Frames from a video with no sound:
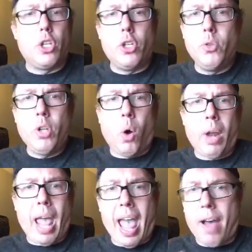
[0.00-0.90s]
you
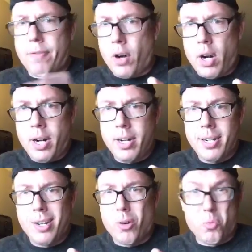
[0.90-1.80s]
don't ever
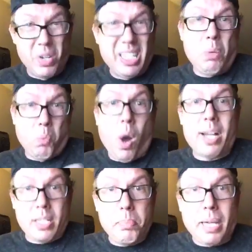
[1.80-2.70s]
really
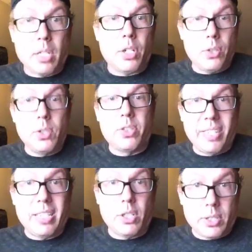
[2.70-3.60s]
want to be on the news
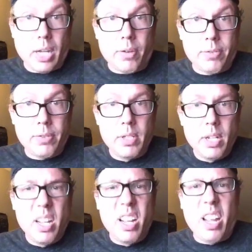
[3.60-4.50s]
feed yourself.
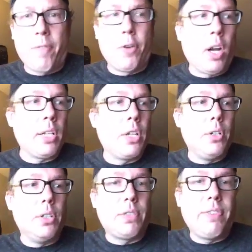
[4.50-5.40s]
If you're on the
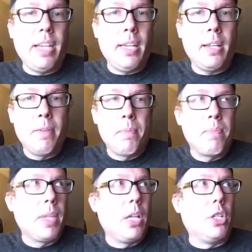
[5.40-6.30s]
news feed,
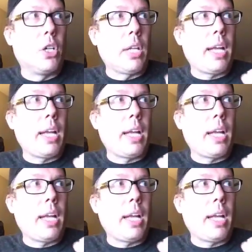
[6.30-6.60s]
you're